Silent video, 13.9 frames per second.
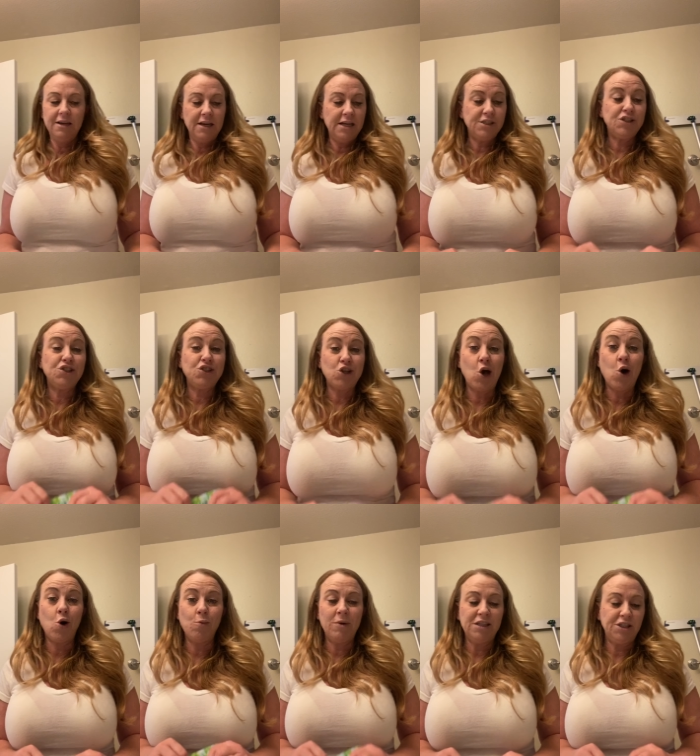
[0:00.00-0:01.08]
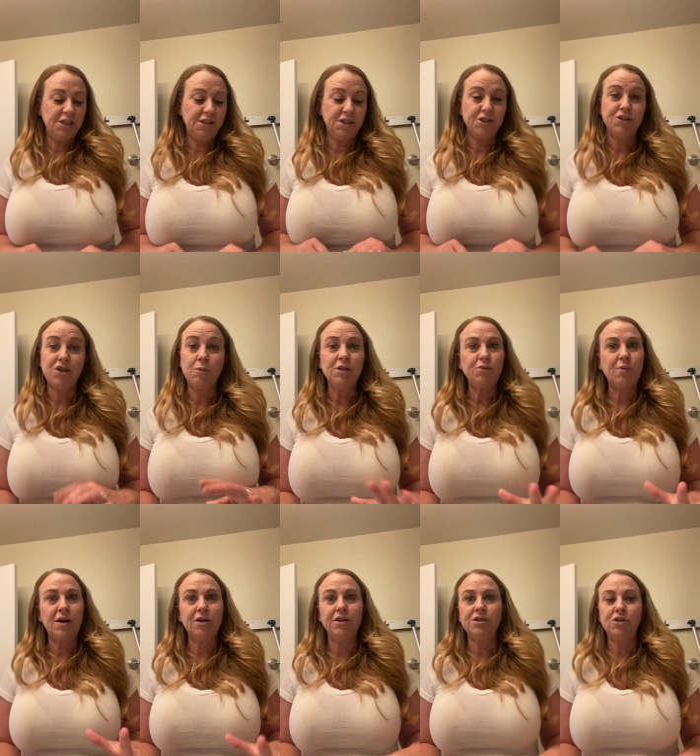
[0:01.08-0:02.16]
it's so much easier, so much
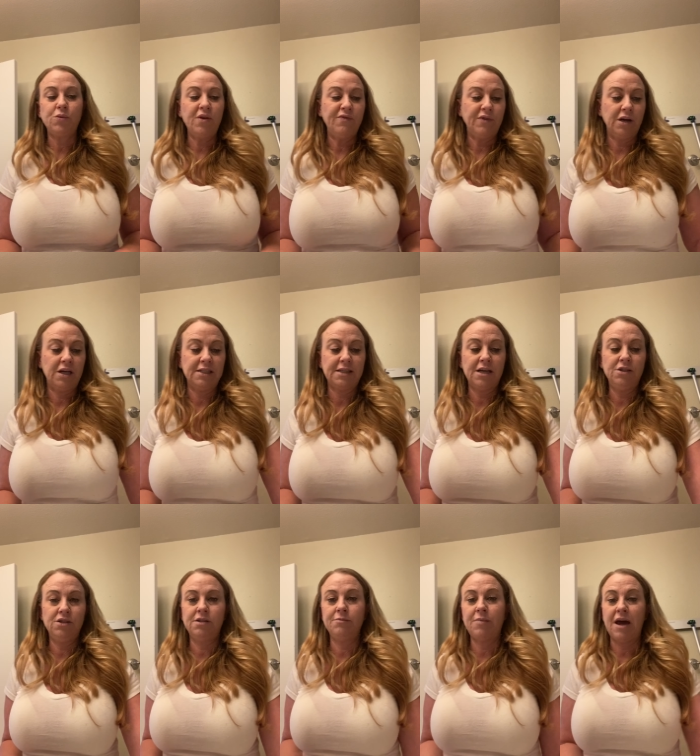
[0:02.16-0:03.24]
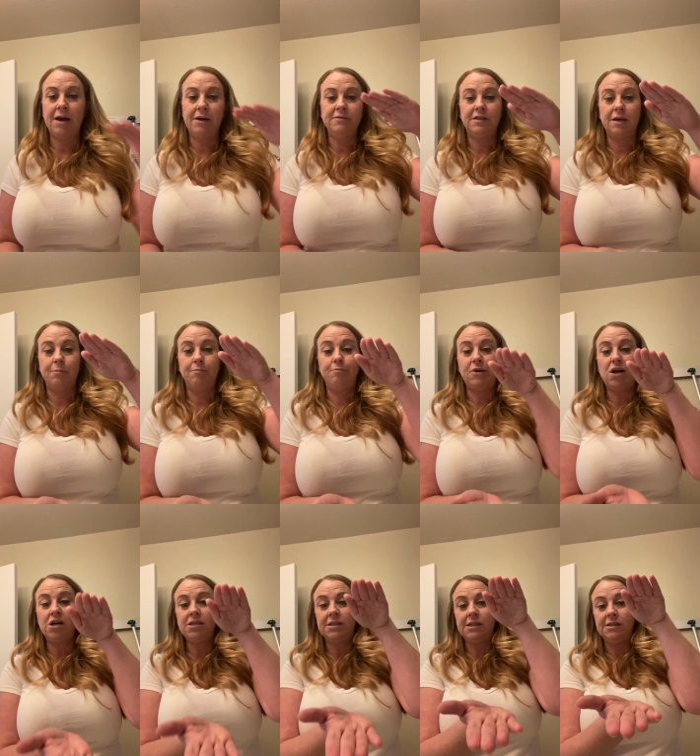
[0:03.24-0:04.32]
better than Swiffer because I used to buy the
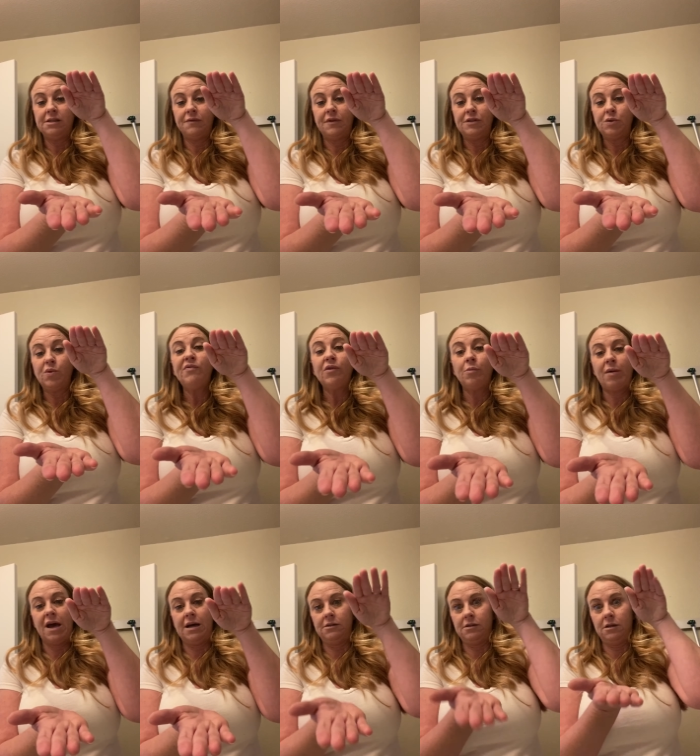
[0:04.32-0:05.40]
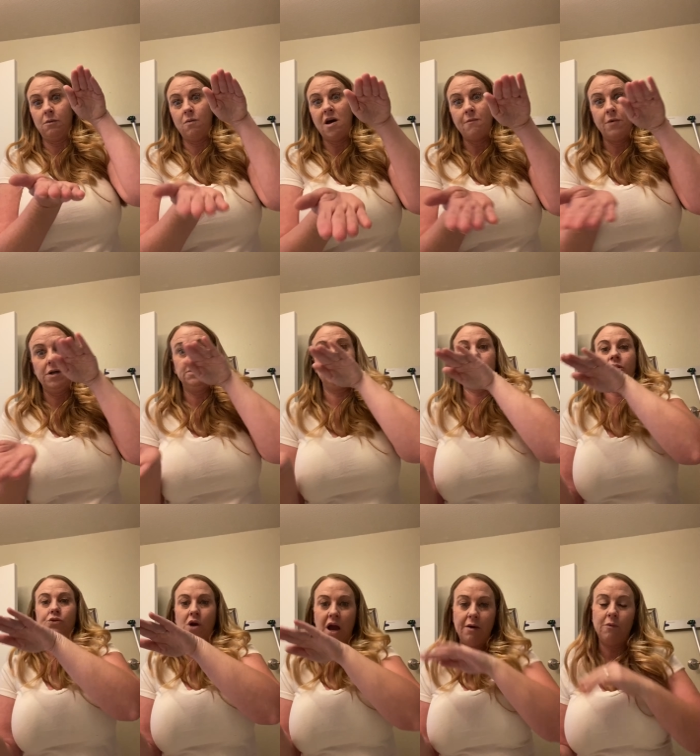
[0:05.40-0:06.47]
boxes of the Swiffer pads, the wet ones, the
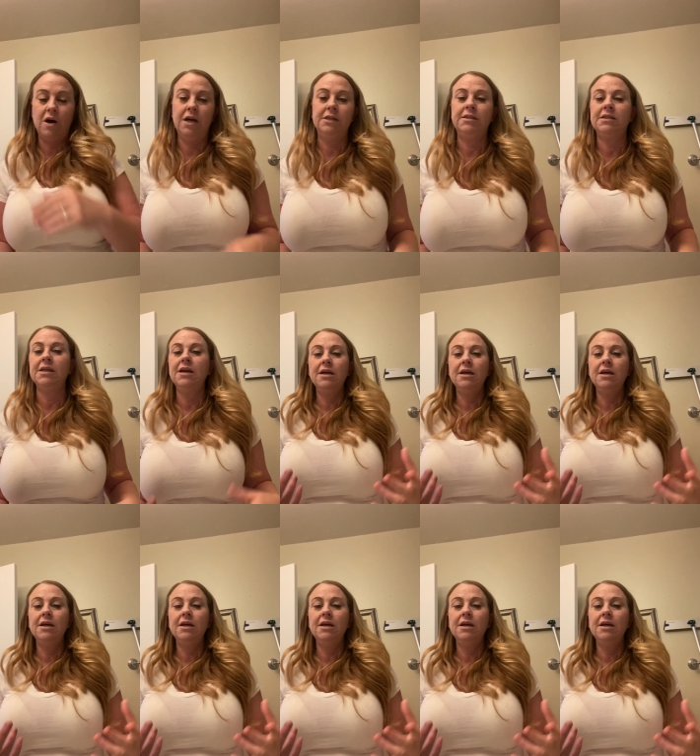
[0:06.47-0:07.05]
dry ones,